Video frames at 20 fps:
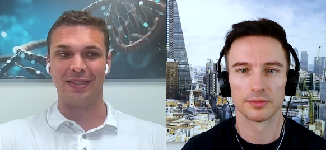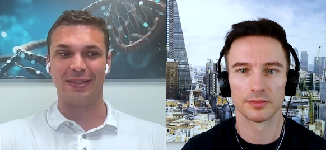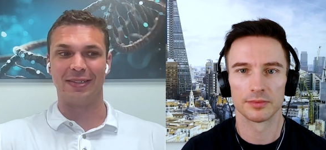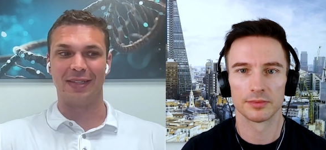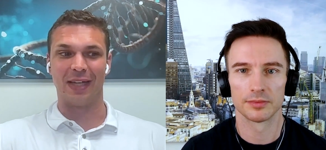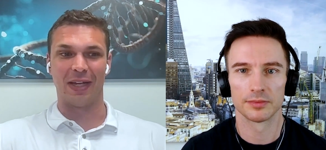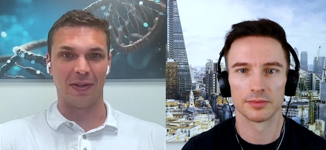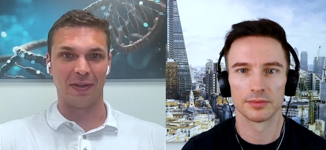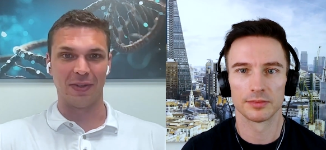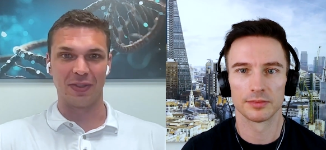
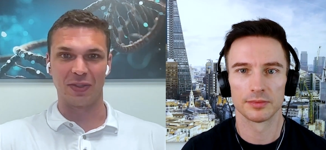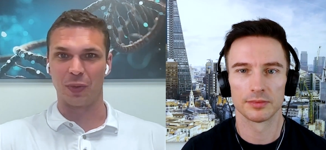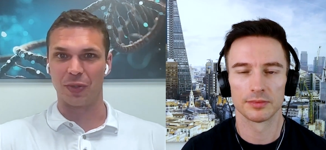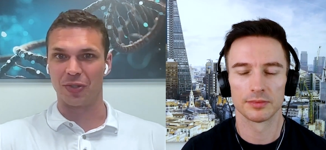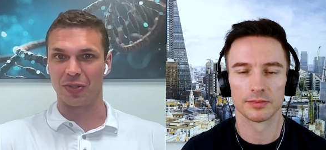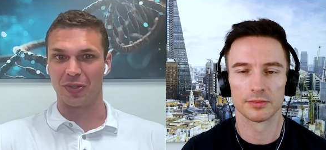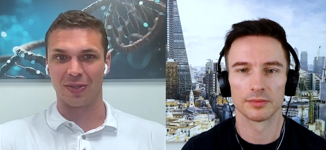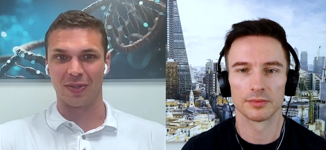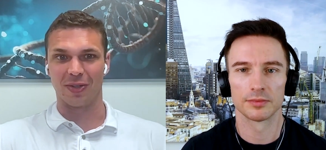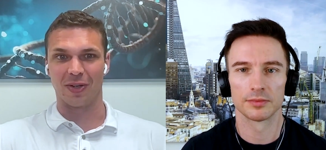Speaker 1: cells, which
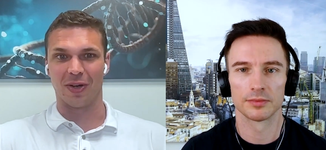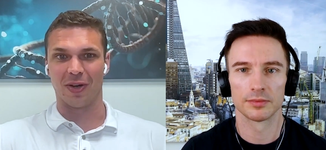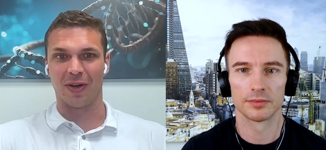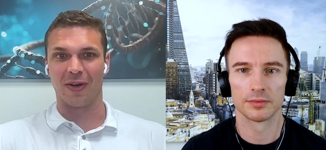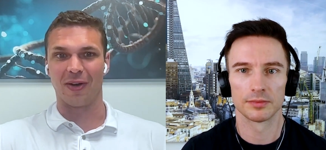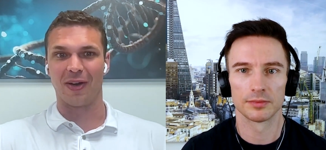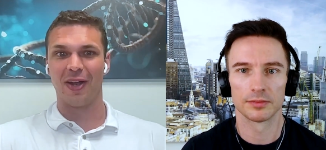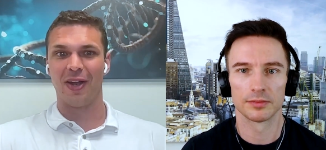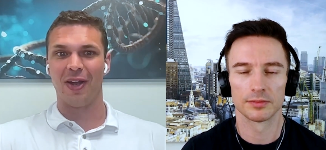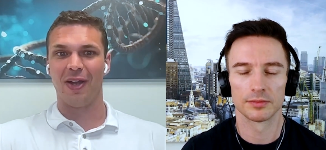are
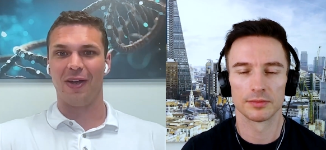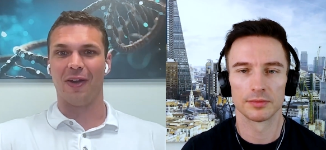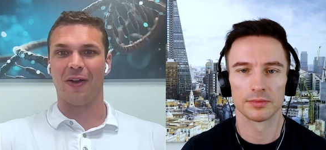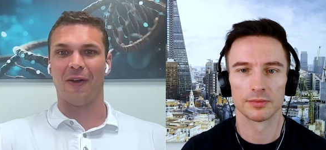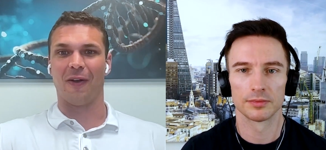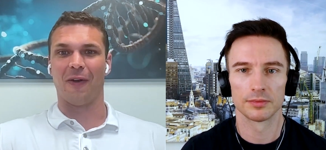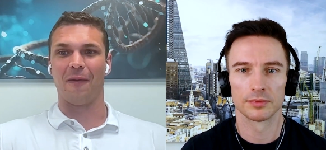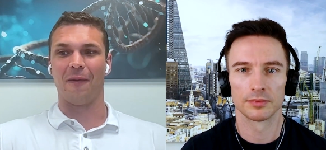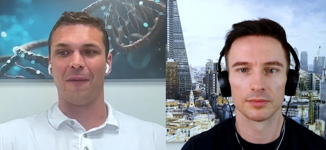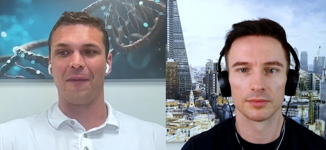are,
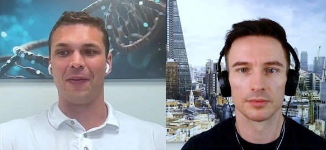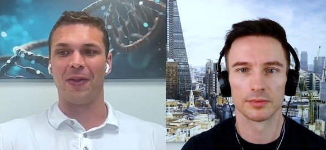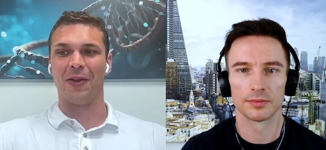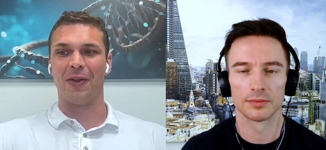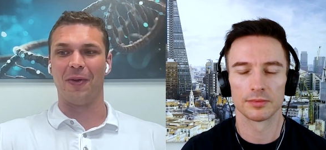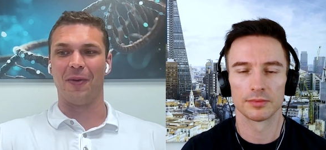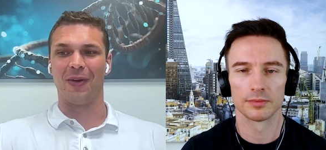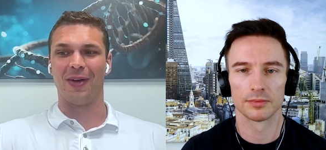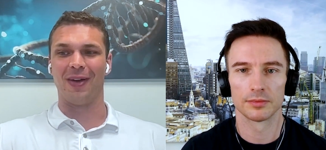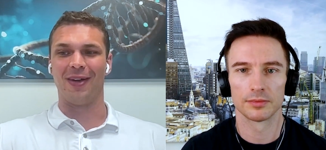are you
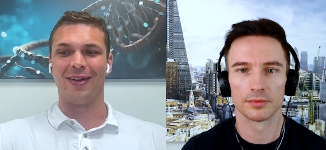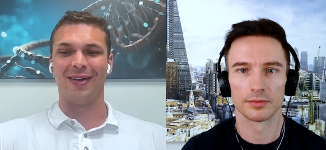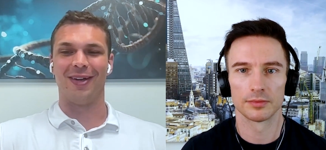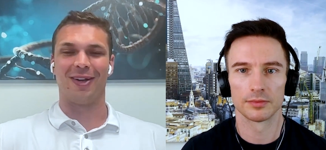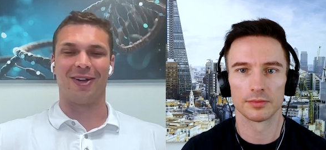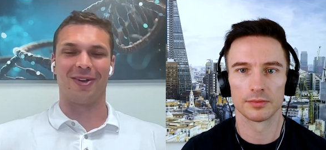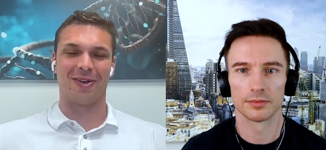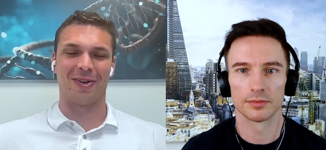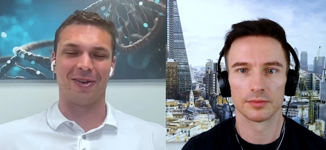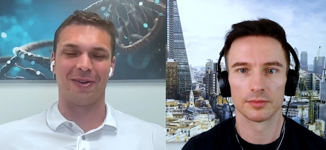know uh,
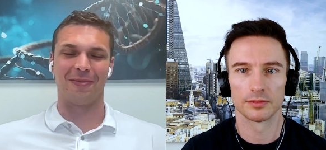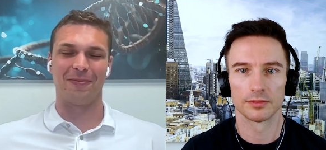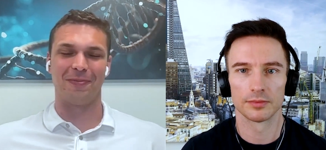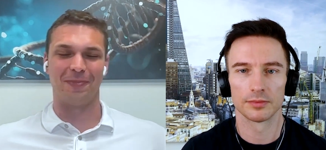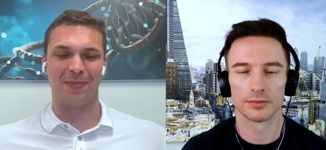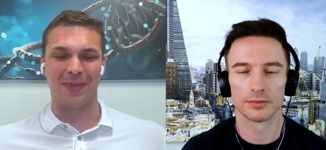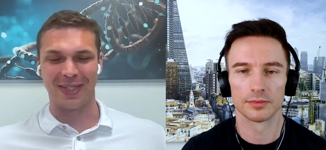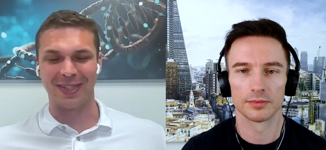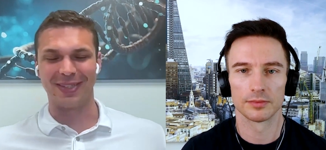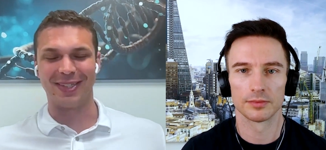are, are
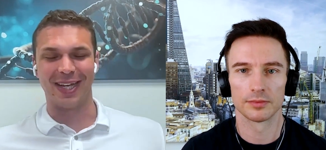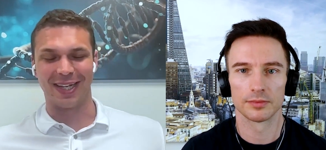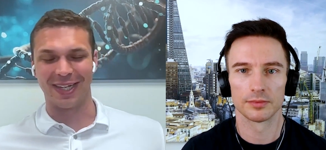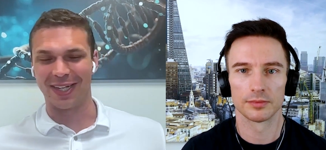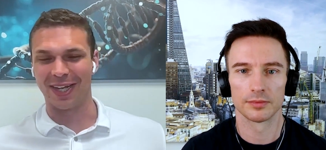being taken